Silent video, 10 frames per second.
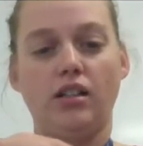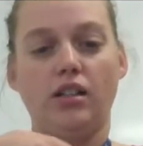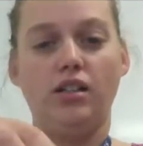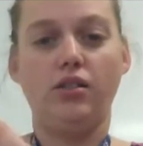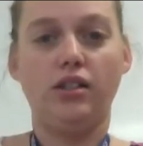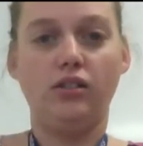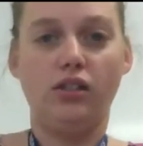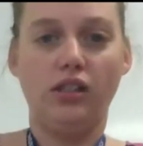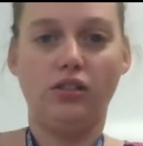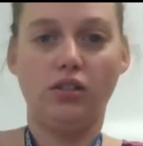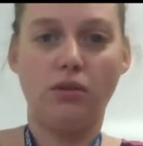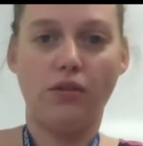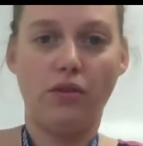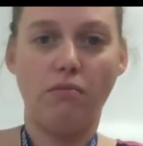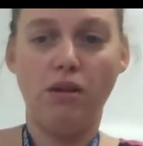you can see some of
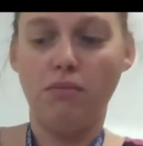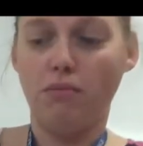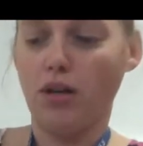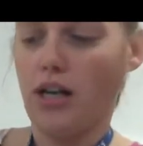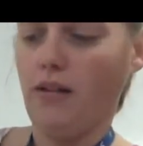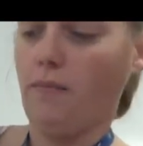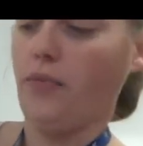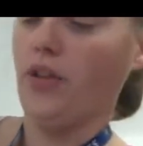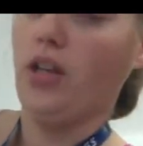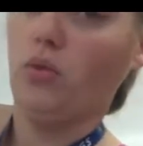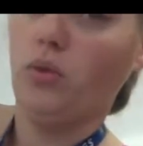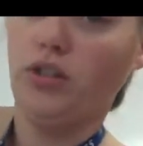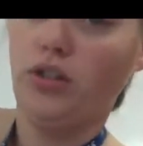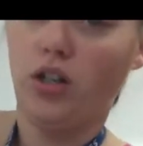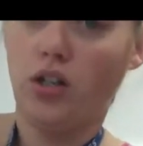the membrane,
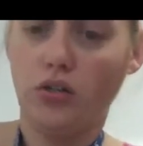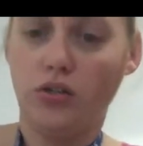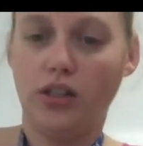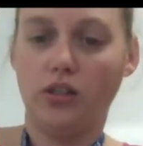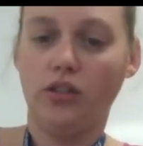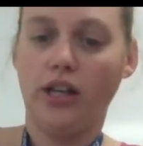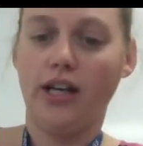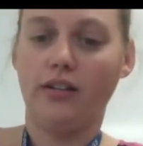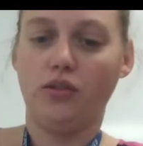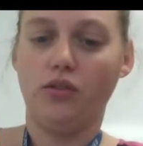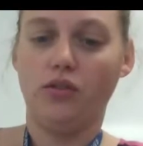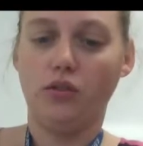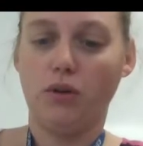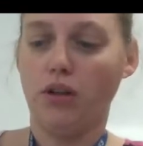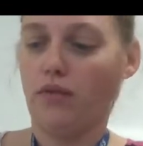which all cells have. So this is
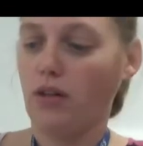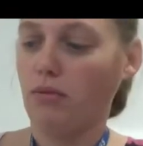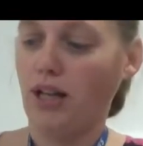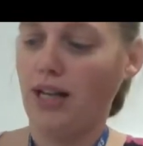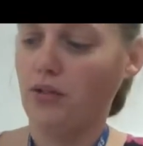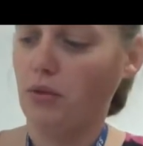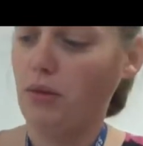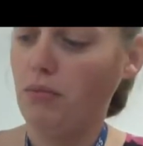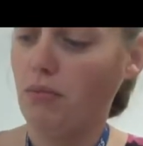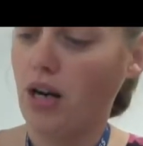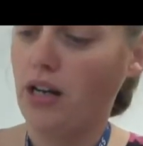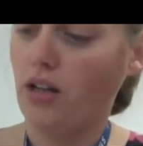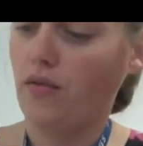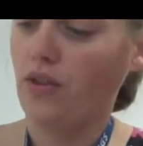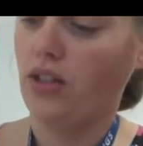part of our plasma membrane
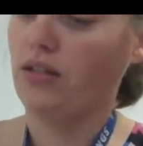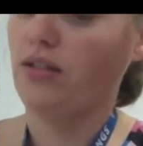of this